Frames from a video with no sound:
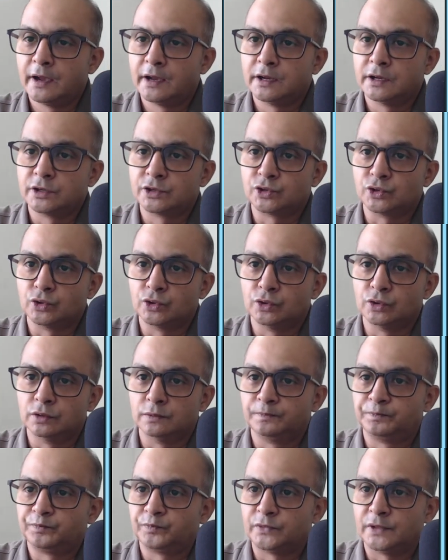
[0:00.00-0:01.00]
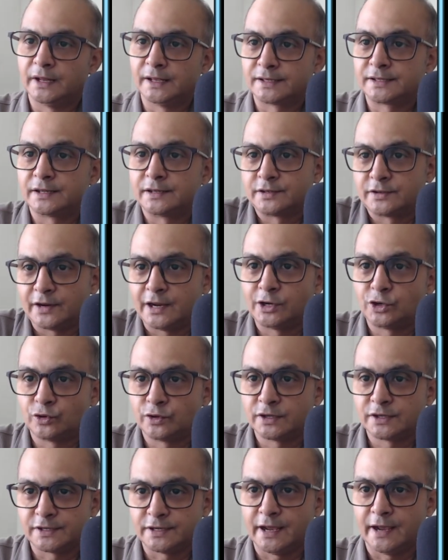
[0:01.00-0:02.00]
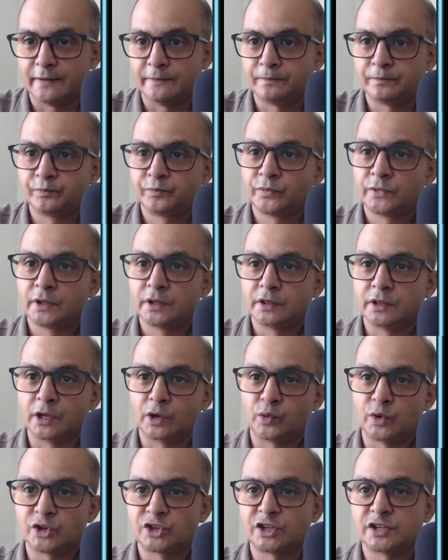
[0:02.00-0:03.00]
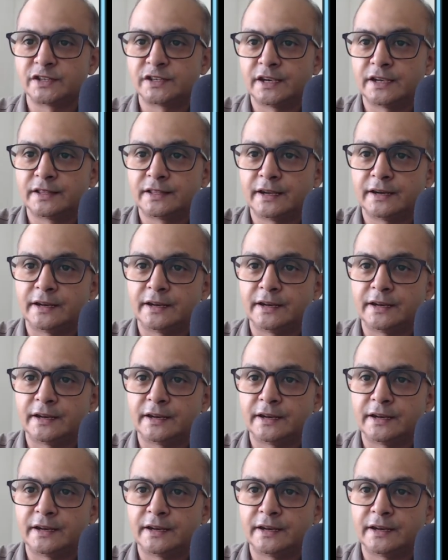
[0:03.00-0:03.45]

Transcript: So let's try to understand. The question says that